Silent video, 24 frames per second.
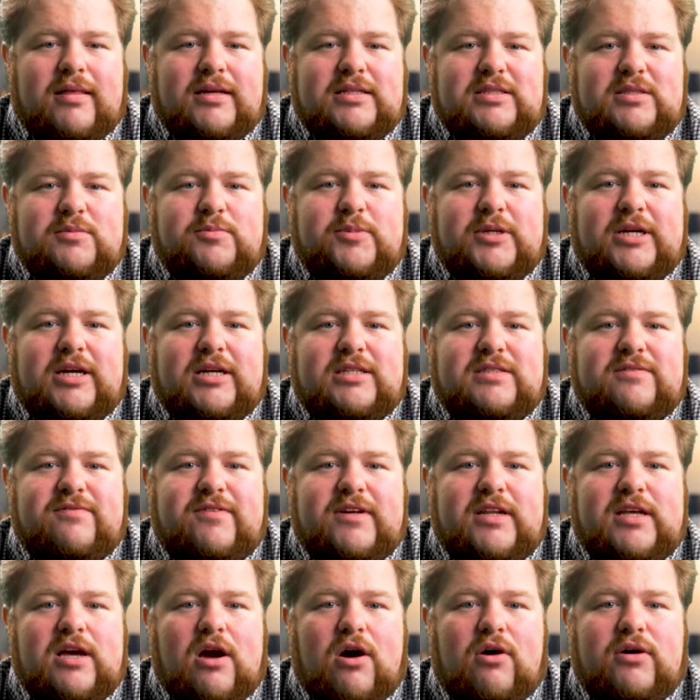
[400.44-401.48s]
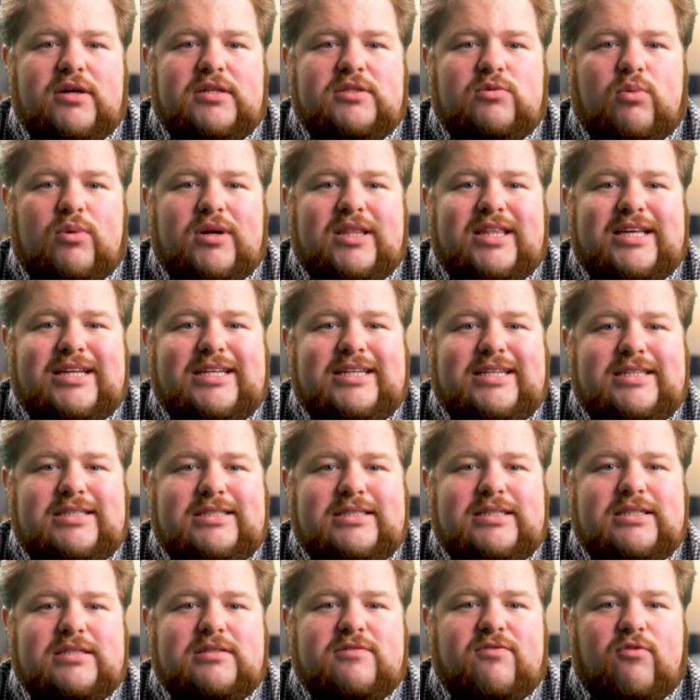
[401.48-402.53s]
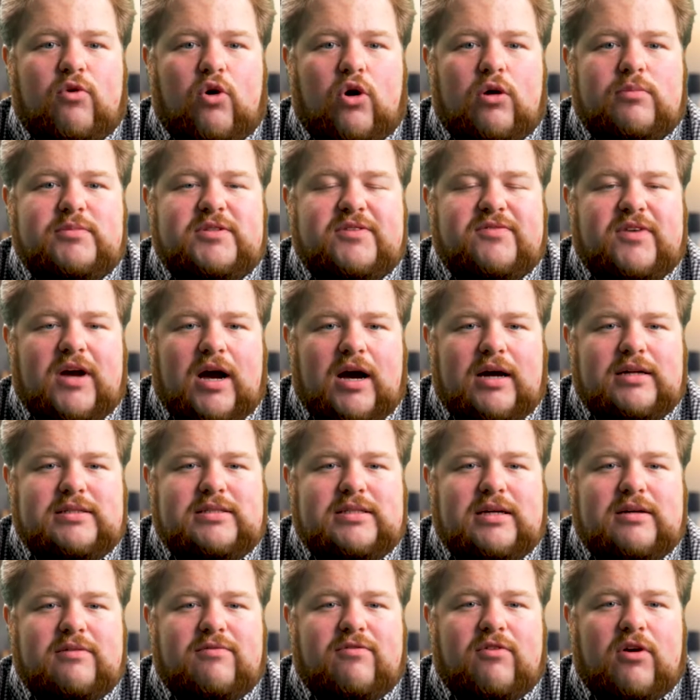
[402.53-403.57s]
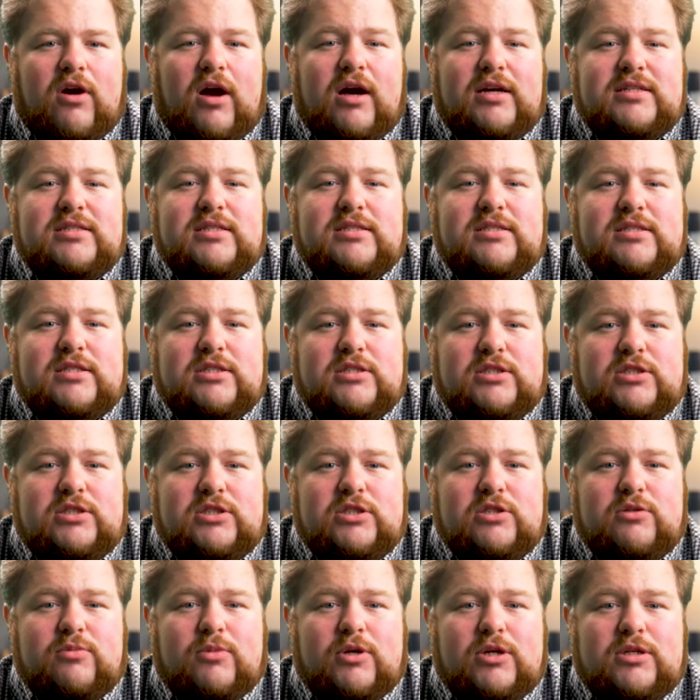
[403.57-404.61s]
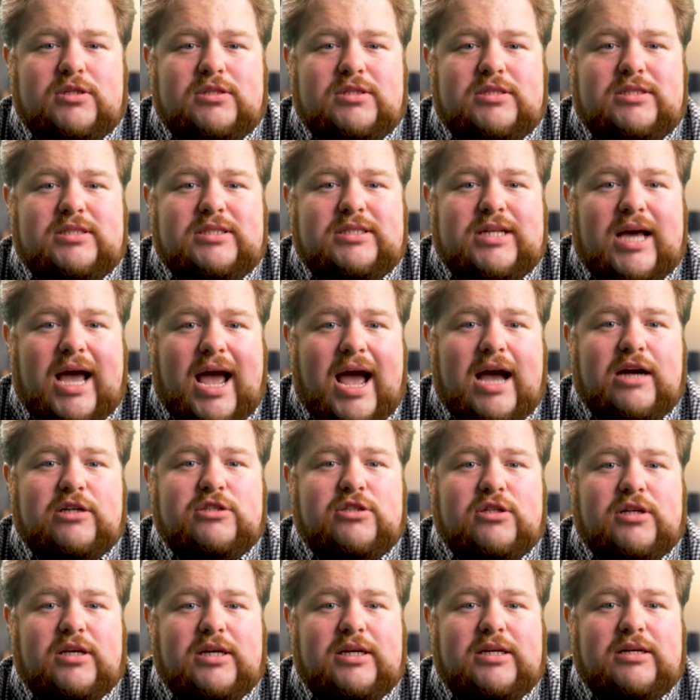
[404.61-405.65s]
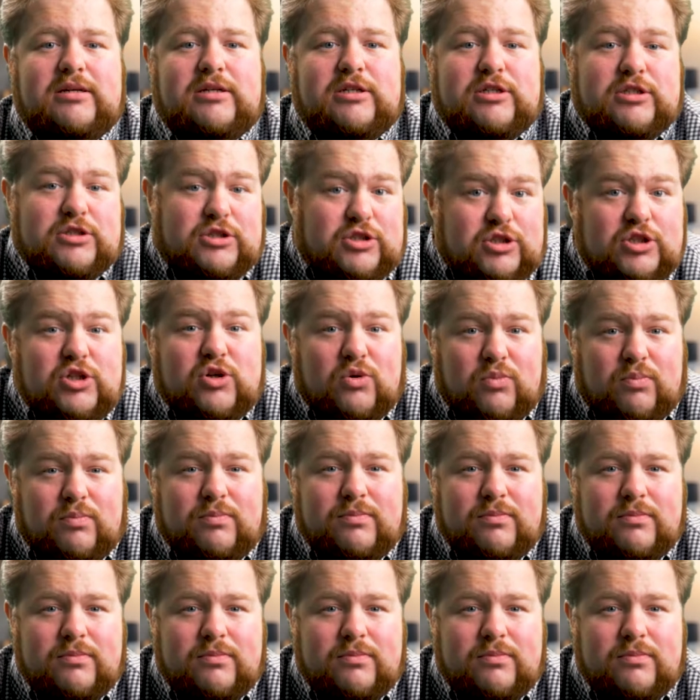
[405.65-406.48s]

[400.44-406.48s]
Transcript: This is because video is one of the easiest forms of content for us as consumers to actually consume.